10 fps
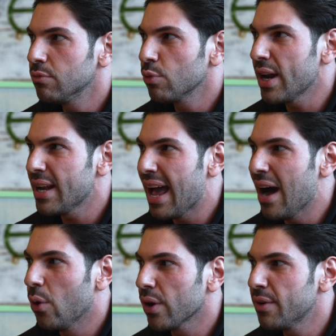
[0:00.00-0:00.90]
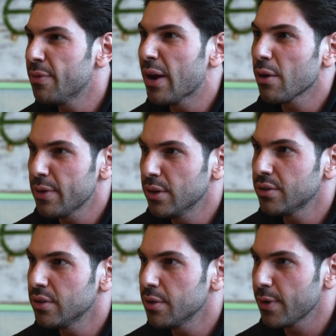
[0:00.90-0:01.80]
right now we're in
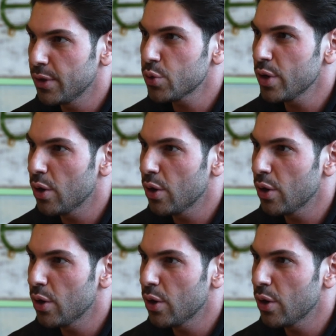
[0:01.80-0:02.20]
Fairfield, the furthest we